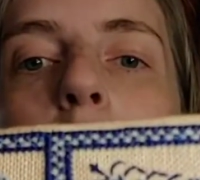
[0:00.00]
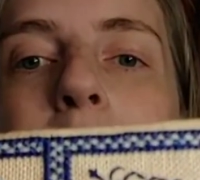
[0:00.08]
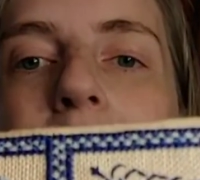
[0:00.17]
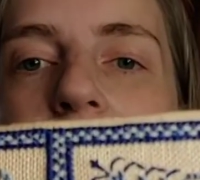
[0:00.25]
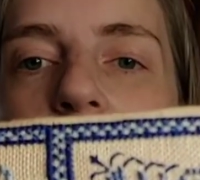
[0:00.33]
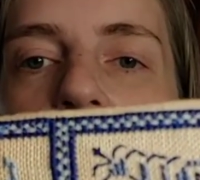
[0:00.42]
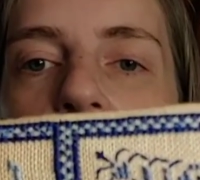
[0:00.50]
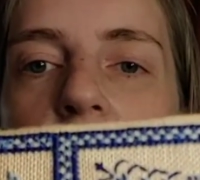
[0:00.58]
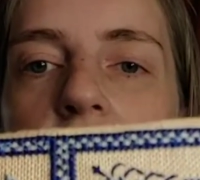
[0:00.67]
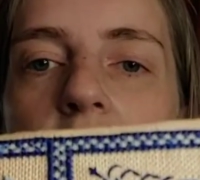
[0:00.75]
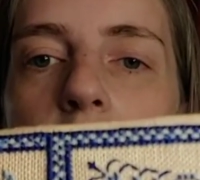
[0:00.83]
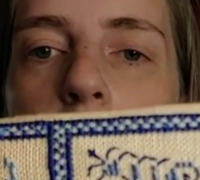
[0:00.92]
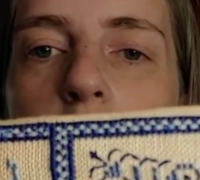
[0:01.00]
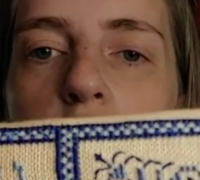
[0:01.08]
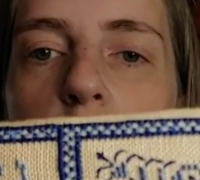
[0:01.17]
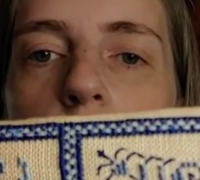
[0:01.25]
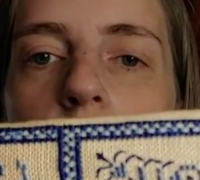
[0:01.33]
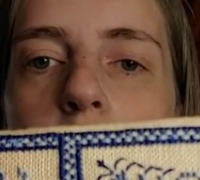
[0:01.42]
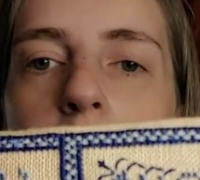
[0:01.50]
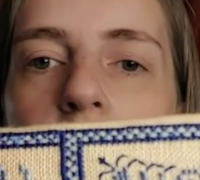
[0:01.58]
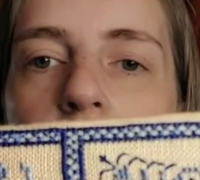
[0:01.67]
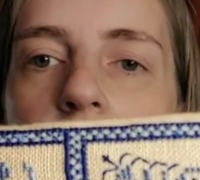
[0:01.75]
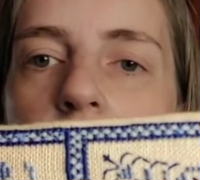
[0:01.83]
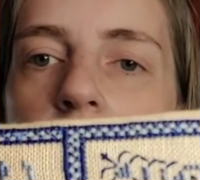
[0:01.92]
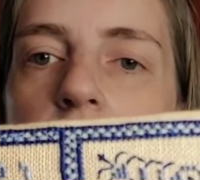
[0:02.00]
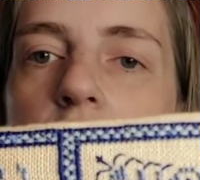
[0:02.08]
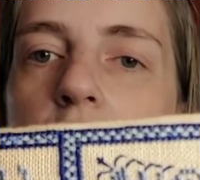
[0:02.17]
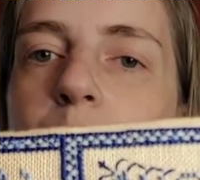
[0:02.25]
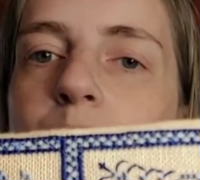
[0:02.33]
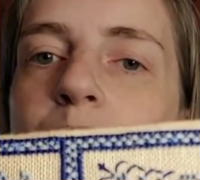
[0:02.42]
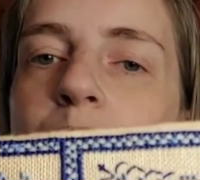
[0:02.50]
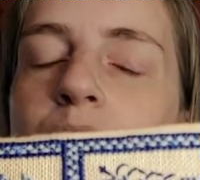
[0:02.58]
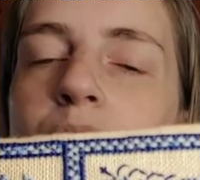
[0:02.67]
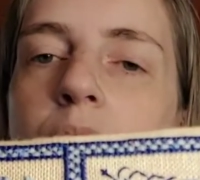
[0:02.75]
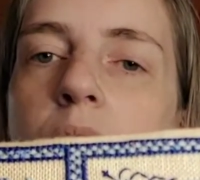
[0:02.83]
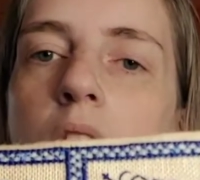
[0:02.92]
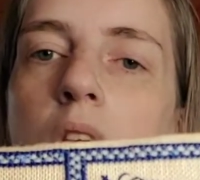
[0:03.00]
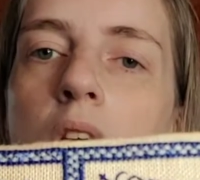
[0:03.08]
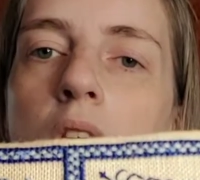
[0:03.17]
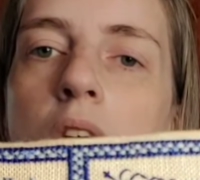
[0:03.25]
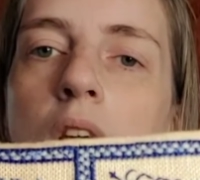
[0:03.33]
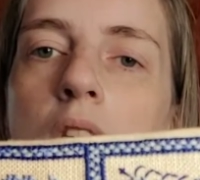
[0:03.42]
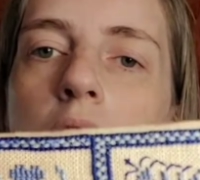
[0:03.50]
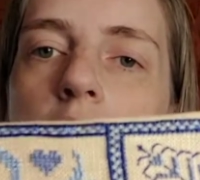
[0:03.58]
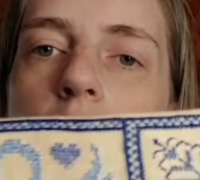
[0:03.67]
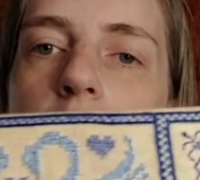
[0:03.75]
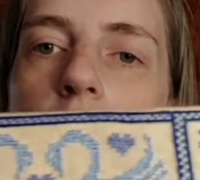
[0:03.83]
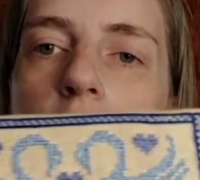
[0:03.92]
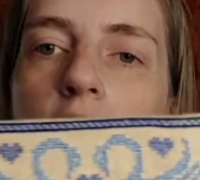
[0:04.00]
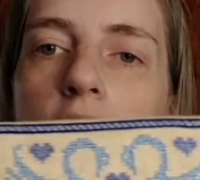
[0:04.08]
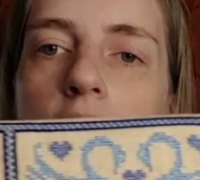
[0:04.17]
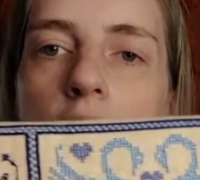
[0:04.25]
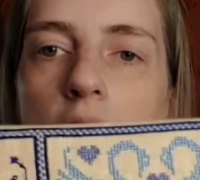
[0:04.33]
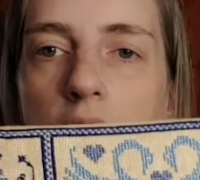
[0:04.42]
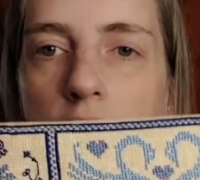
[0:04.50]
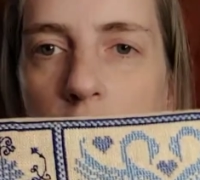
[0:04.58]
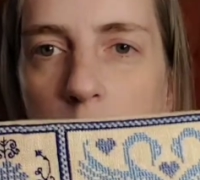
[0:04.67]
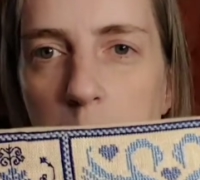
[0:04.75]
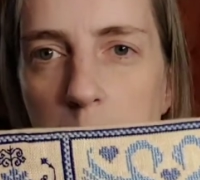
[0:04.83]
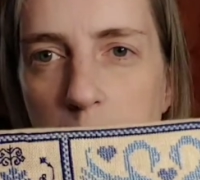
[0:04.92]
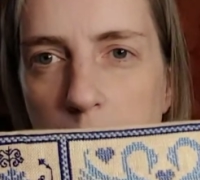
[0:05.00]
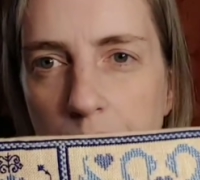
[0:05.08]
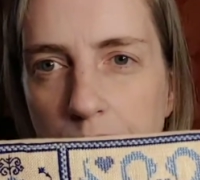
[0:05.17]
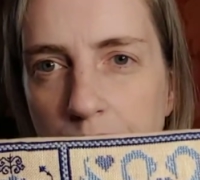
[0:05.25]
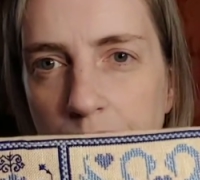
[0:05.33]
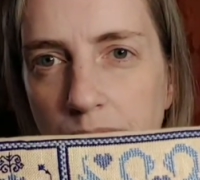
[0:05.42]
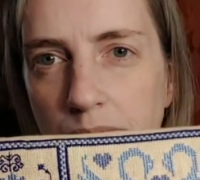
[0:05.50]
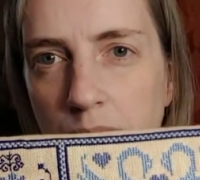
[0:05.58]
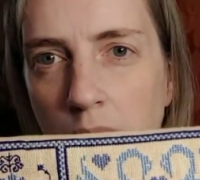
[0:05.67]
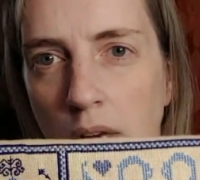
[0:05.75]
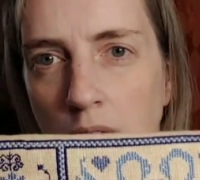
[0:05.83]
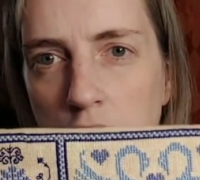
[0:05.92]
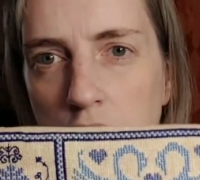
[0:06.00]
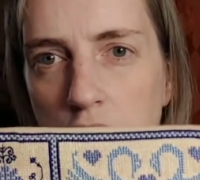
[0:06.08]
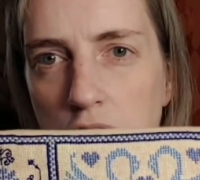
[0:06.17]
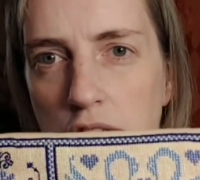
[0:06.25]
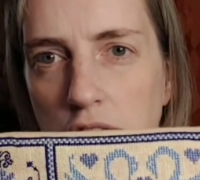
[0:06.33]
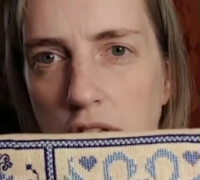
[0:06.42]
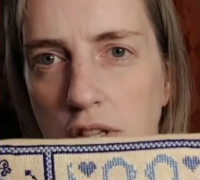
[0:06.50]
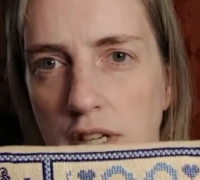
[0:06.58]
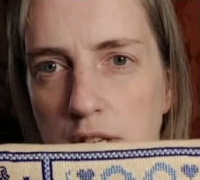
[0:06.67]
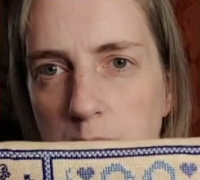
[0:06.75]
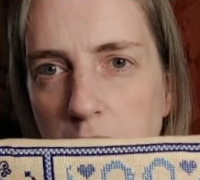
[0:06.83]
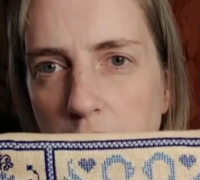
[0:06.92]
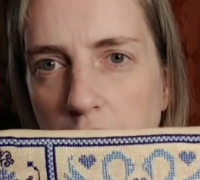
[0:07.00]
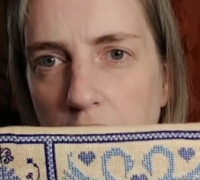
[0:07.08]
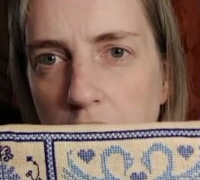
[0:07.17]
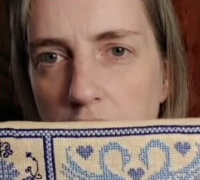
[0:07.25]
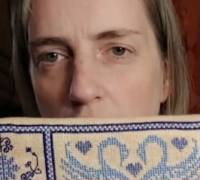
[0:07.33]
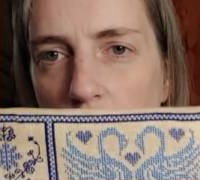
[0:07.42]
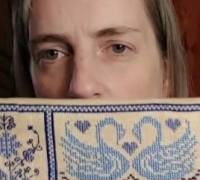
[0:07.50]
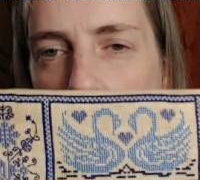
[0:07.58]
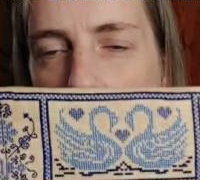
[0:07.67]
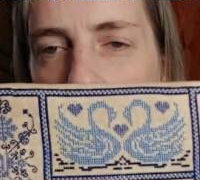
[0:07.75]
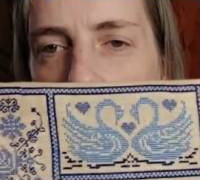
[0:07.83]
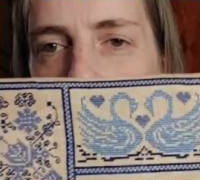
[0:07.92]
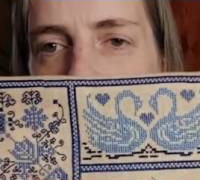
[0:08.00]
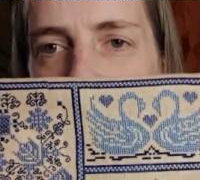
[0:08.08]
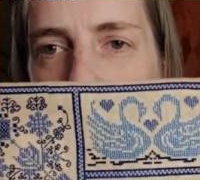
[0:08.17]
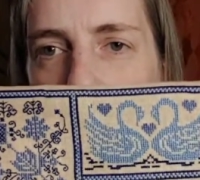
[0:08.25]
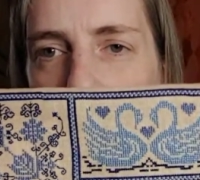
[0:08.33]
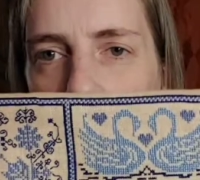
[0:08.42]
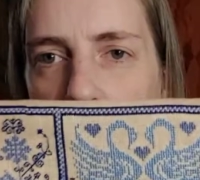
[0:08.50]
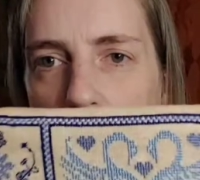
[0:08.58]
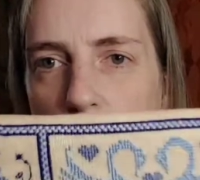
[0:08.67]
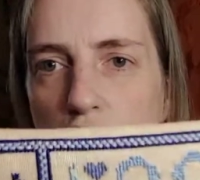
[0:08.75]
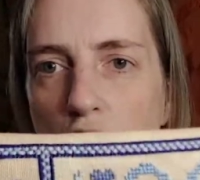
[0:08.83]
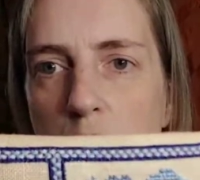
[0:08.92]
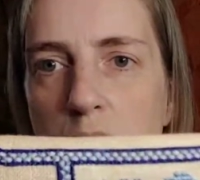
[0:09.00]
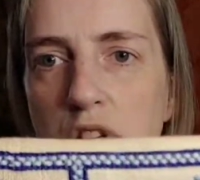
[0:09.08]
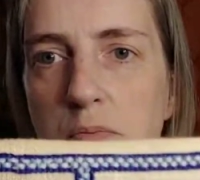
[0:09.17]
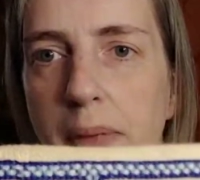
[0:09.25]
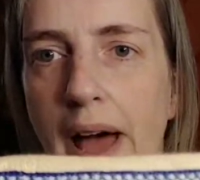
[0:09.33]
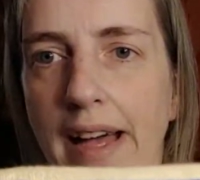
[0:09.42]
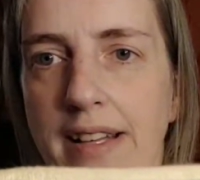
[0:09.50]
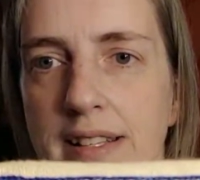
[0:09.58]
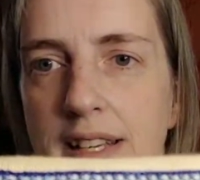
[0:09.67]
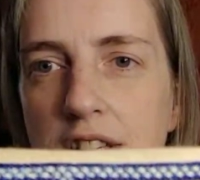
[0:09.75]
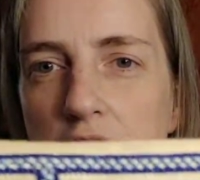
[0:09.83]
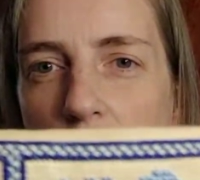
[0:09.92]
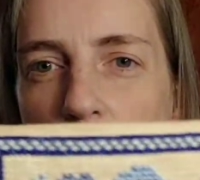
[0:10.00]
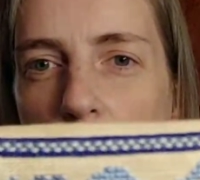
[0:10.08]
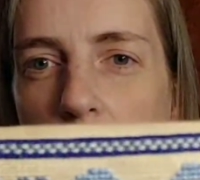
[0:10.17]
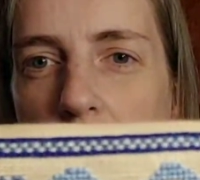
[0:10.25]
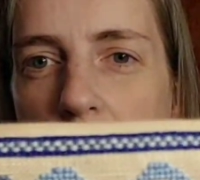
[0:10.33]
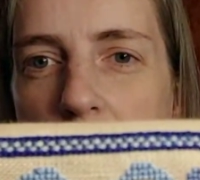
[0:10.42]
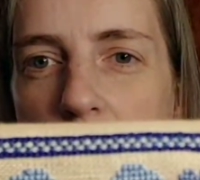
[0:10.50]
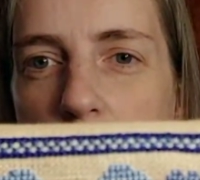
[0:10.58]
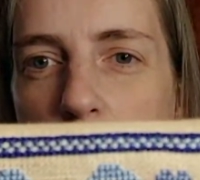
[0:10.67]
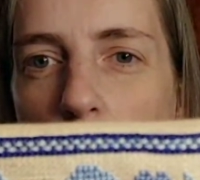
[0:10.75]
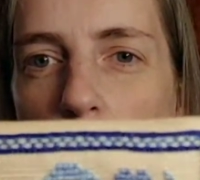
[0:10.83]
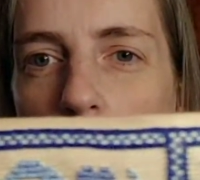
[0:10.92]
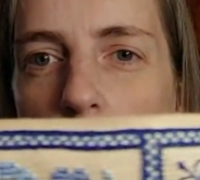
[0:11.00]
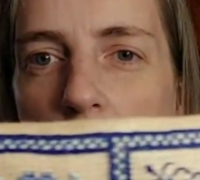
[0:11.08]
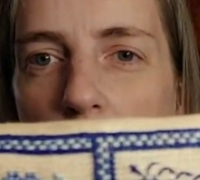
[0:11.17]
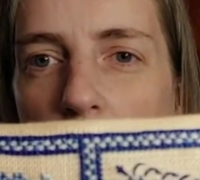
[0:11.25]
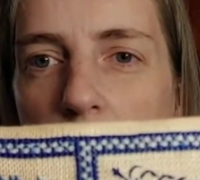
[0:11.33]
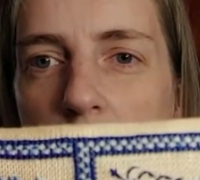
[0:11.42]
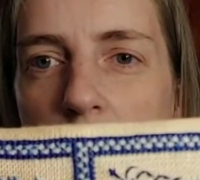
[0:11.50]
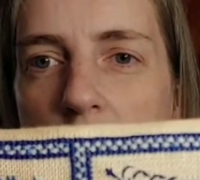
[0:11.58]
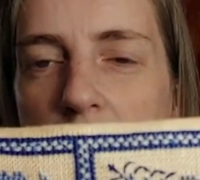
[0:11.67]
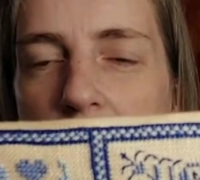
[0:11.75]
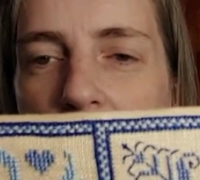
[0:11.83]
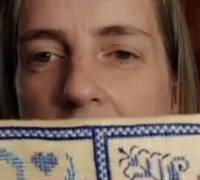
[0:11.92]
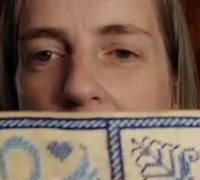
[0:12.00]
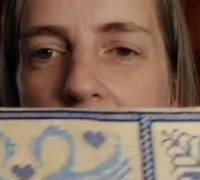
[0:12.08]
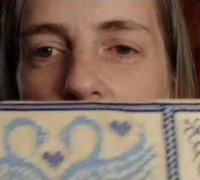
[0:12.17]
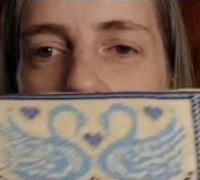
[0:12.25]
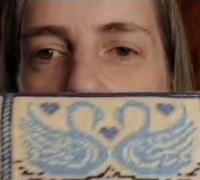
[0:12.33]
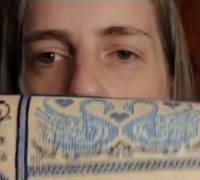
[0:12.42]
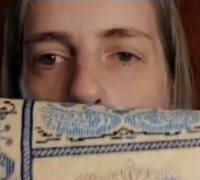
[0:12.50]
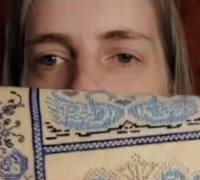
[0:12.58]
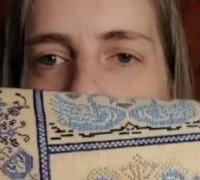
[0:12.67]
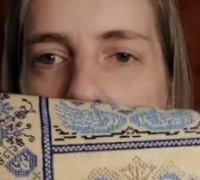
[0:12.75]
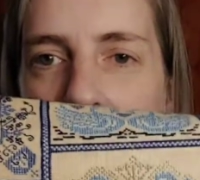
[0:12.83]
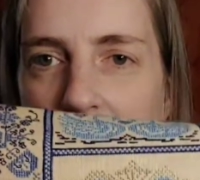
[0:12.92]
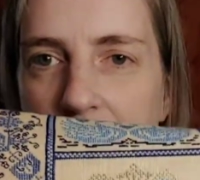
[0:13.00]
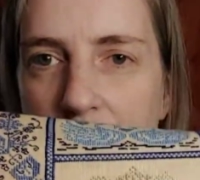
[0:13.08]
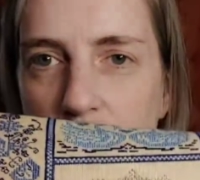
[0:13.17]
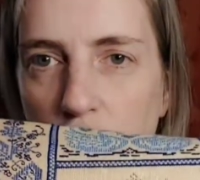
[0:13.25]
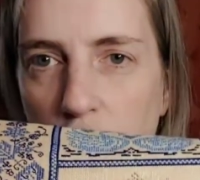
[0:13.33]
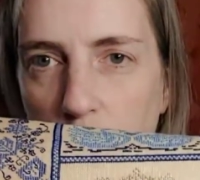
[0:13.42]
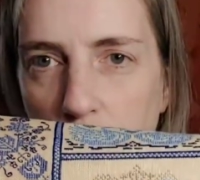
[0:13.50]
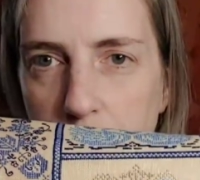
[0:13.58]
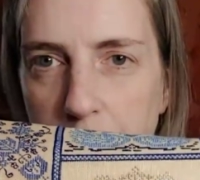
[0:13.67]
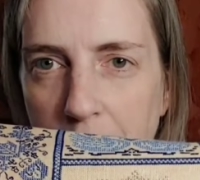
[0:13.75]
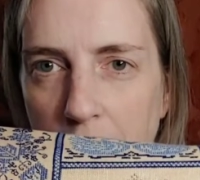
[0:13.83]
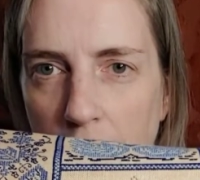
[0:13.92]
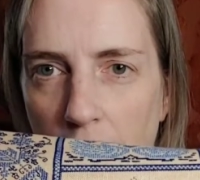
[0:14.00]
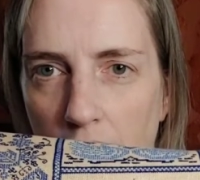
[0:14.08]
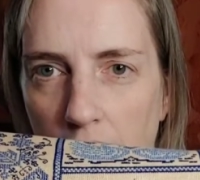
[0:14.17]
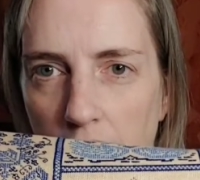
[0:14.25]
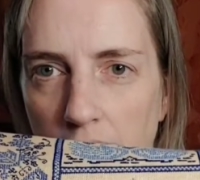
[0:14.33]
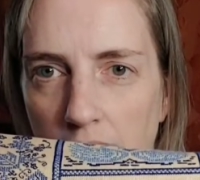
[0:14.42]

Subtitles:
of back stitching. I'm enjoying the back stitching because I've not done a lot of it. So this is a good experience. Although it's odd because there's so much back stitching on these small areas and no back stitching on the peacock.